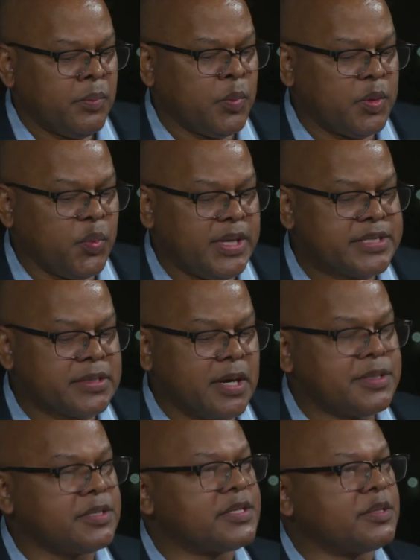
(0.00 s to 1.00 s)
When we
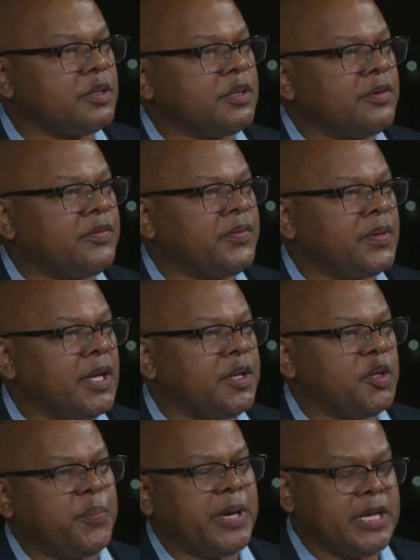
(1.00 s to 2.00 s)
start to serve a
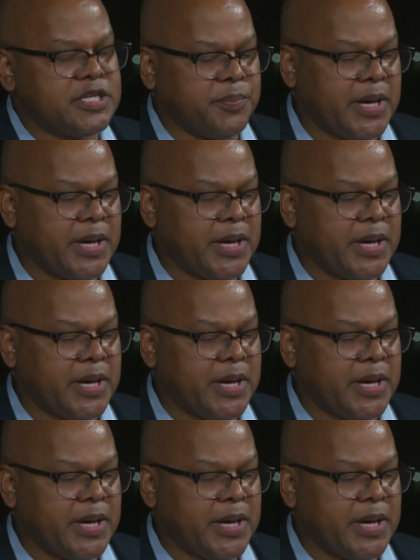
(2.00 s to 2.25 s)
new patient